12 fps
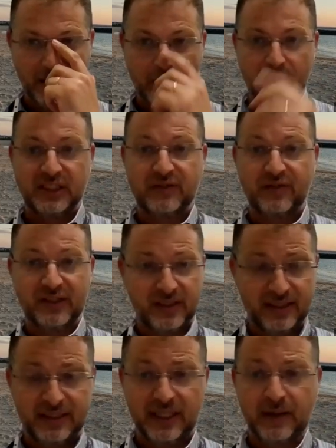which is
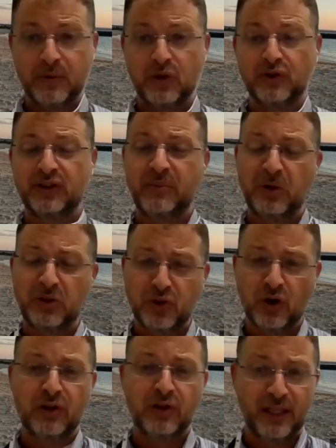fantastic, because the
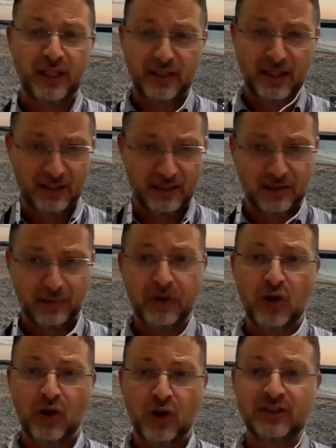majority of the kids,
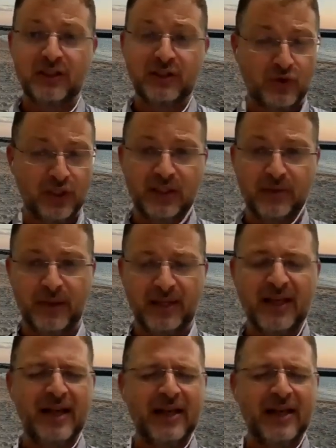because of the treatment,